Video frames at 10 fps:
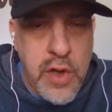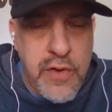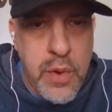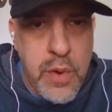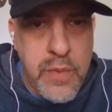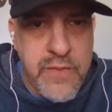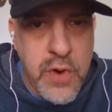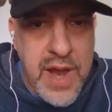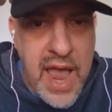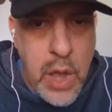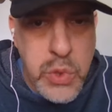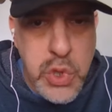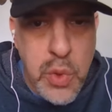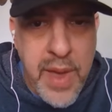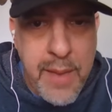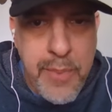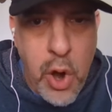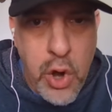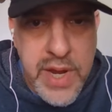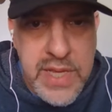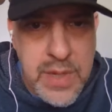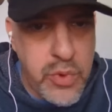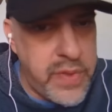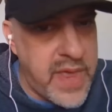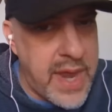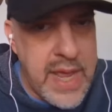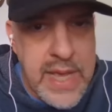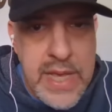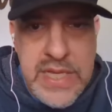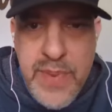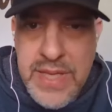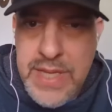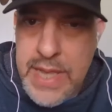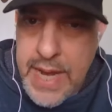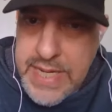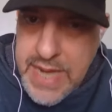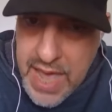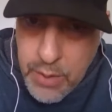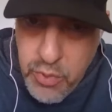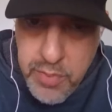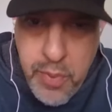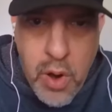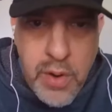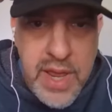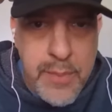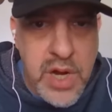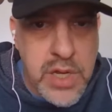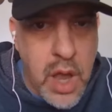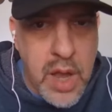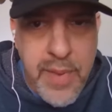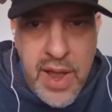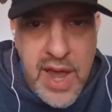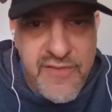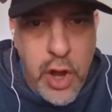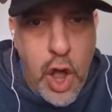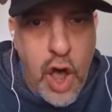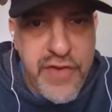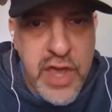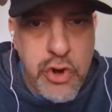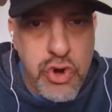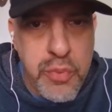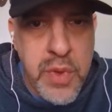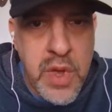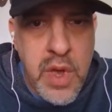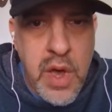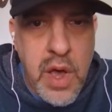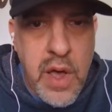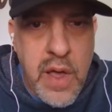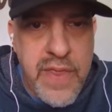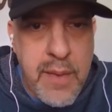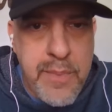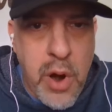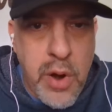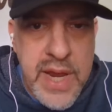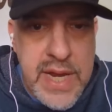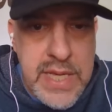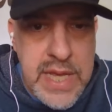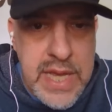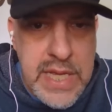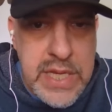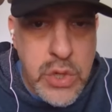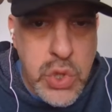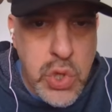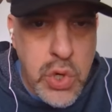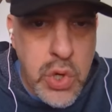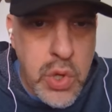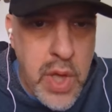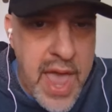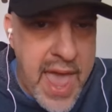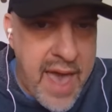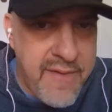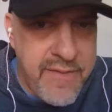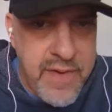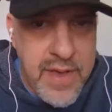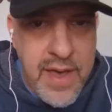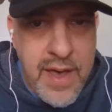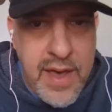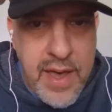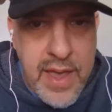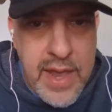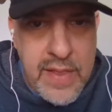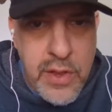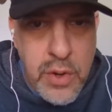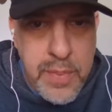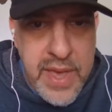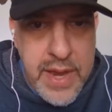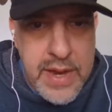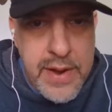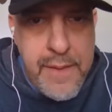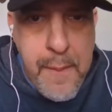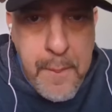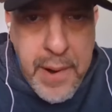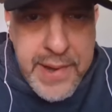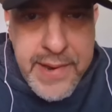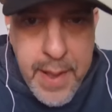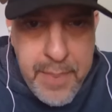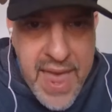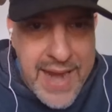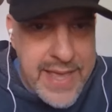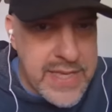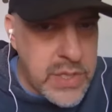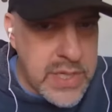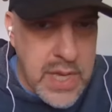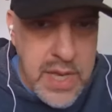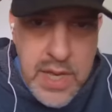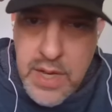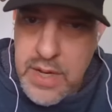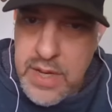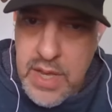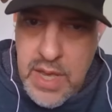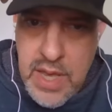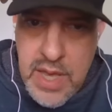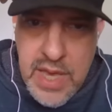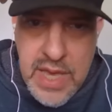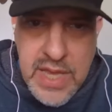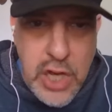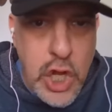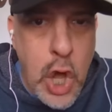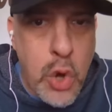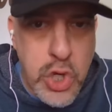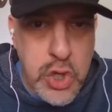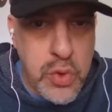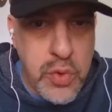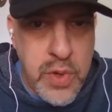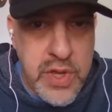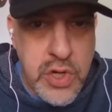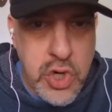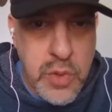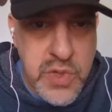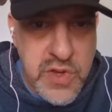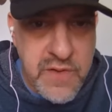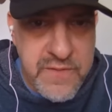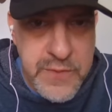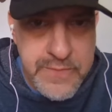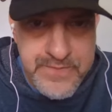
uh, for counsel by Barney, someone that spends a lot of time with Barney. I'm going to talk about kind of a coffee group uh, that Barney and his, and his, inner circle have uh, in a little bit. But Patty is is a go-to in terms of